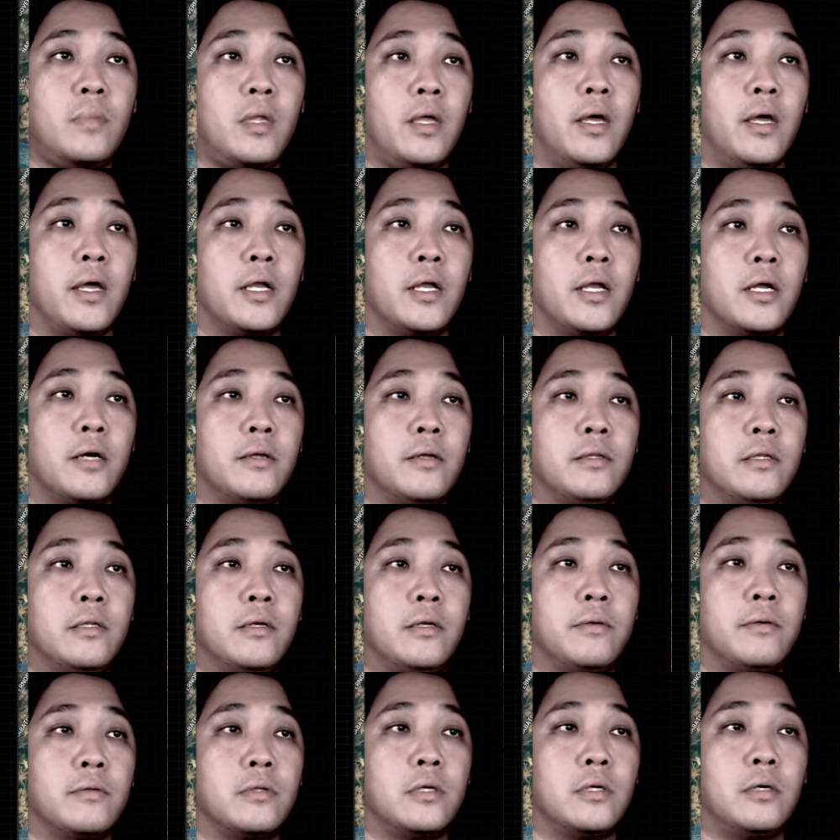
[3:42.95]
And
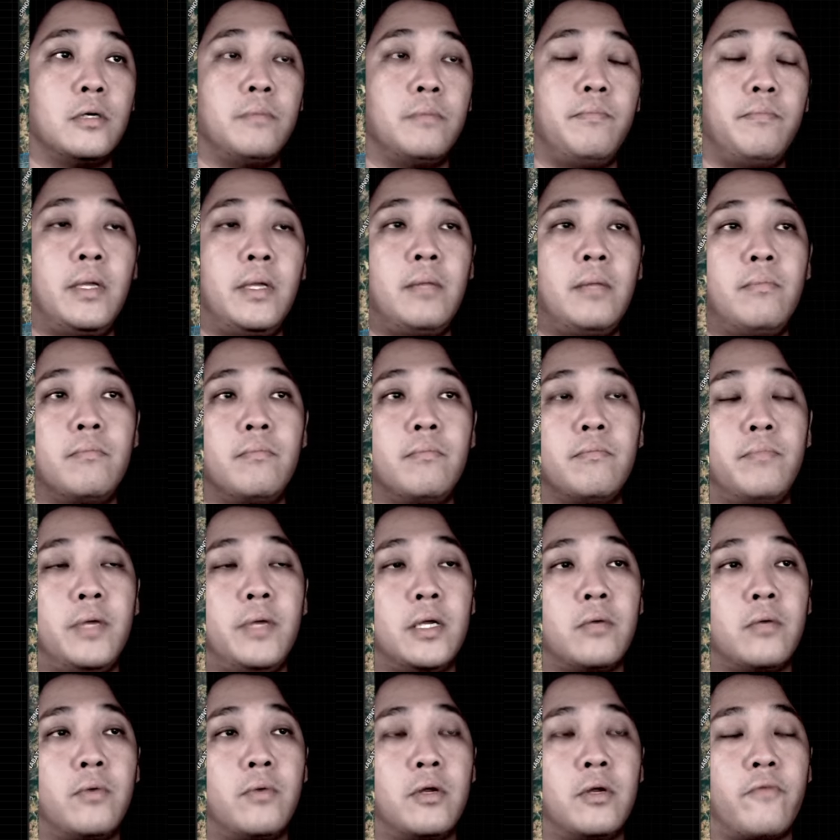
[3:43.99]

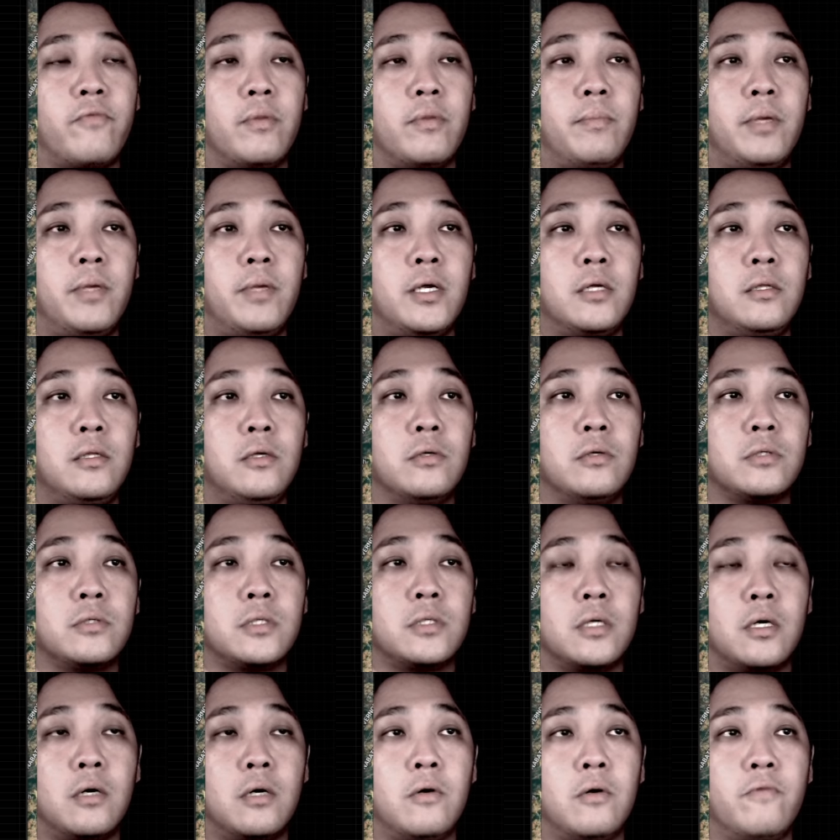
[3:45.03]
one of the bigger news
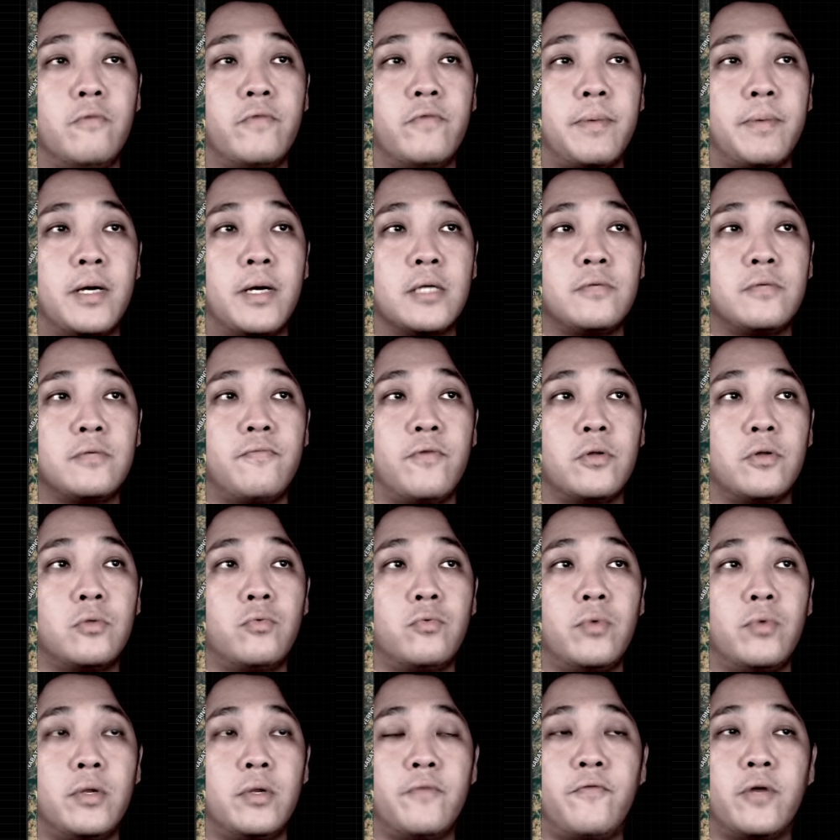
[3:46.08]
over the past
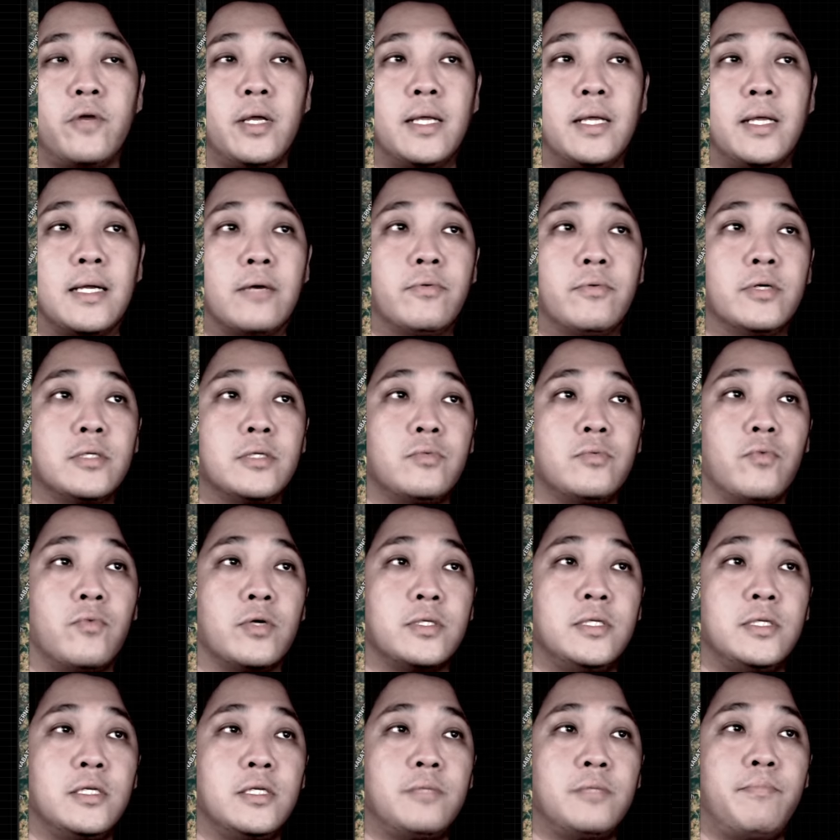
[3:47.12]
48 hours was
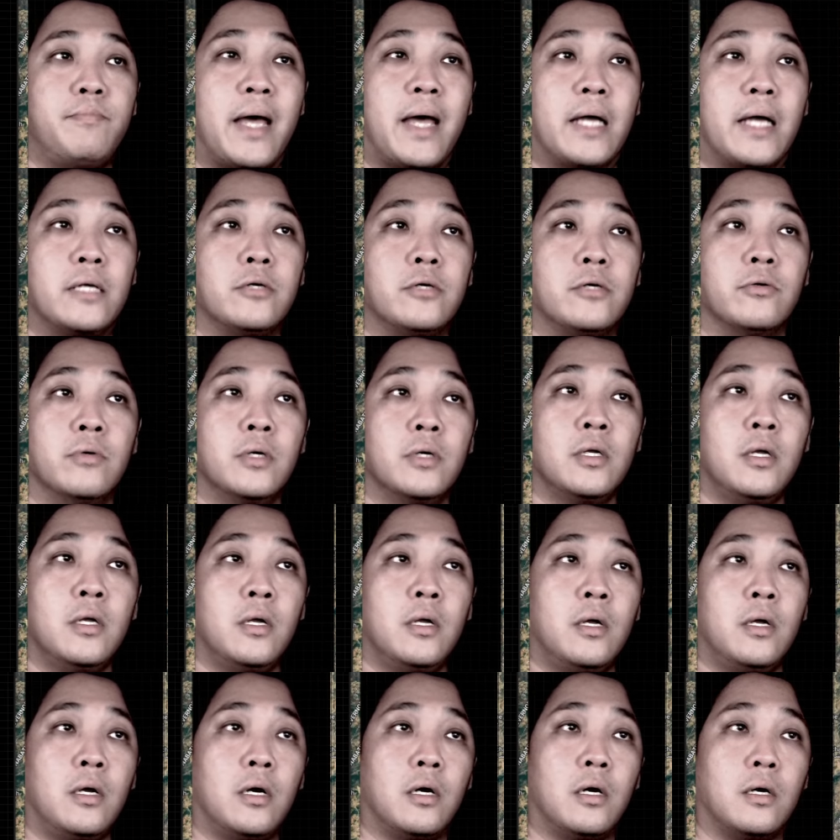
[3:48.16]
this battle
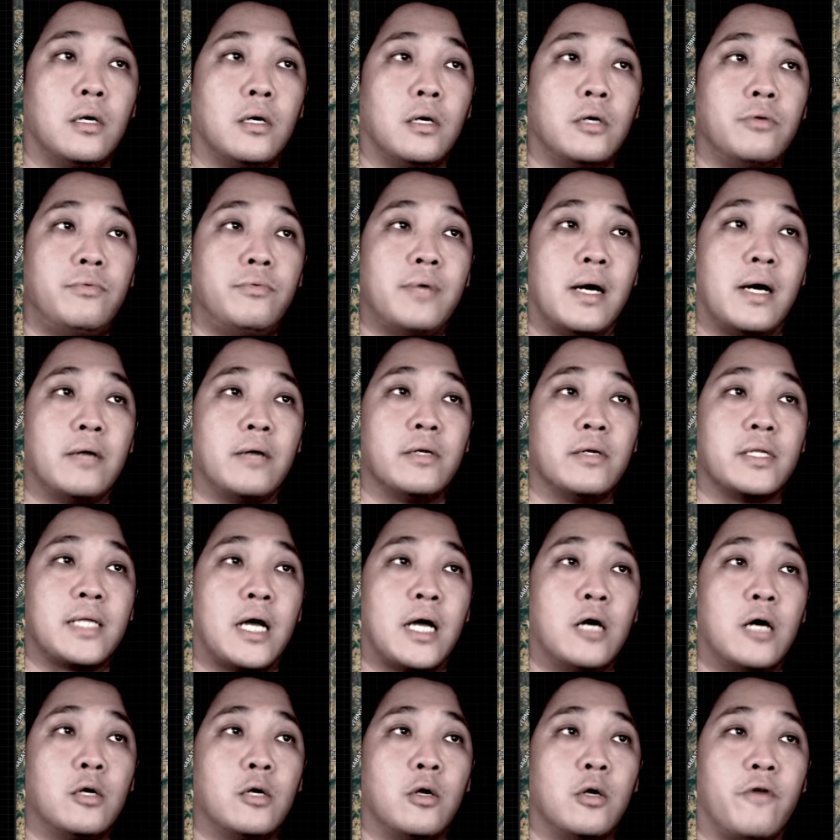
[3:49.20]
around the
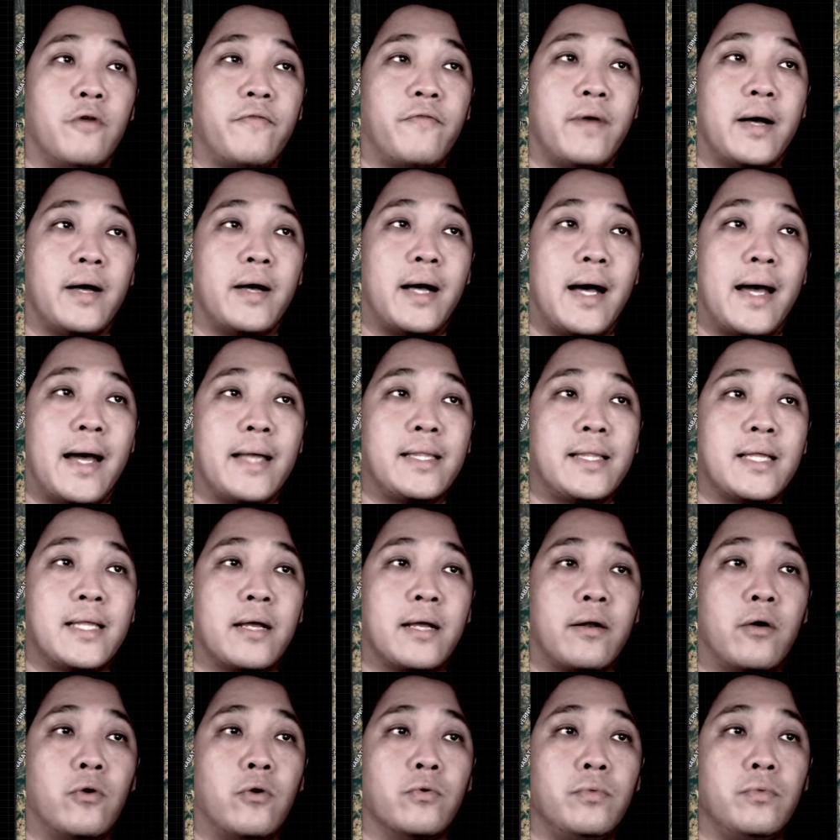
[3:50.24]
town of
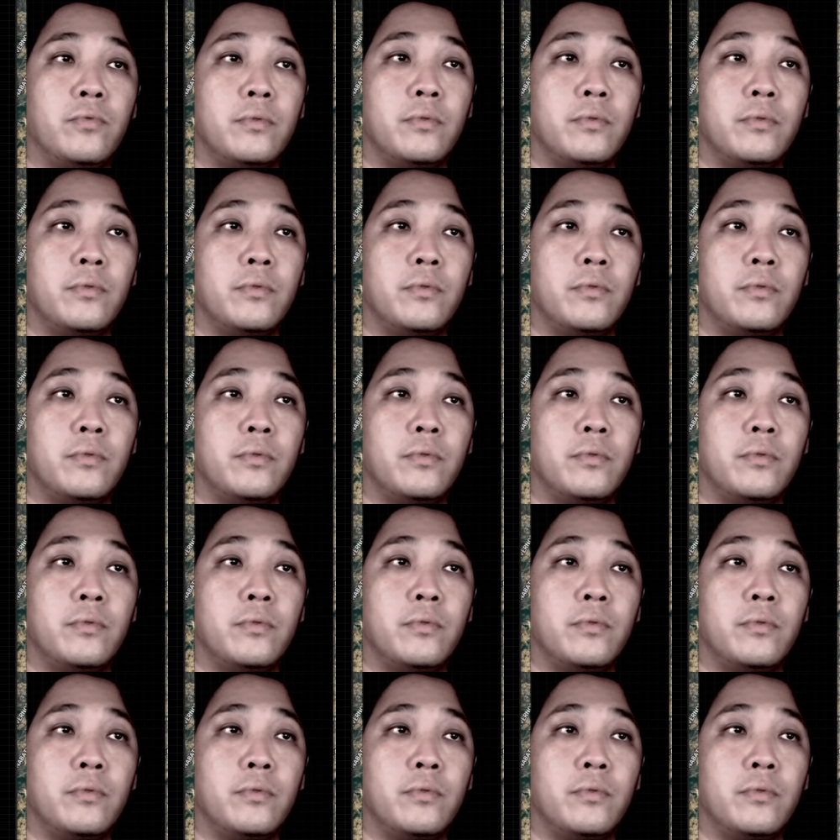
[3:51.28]
Aitaroun.